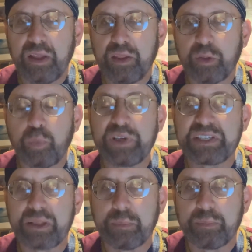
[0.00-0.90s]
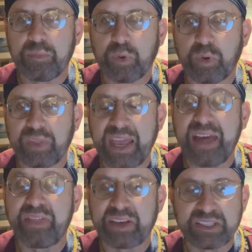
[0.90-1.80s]
the wisdom or the
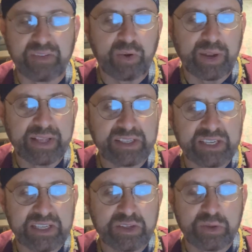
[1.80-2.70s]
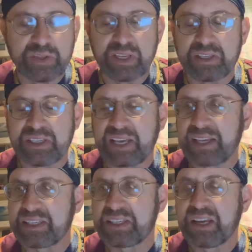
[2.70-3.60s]
ethics of our ancestors, that
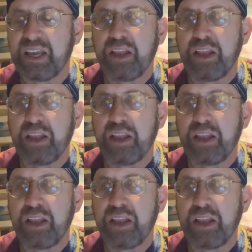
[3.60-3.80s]
says,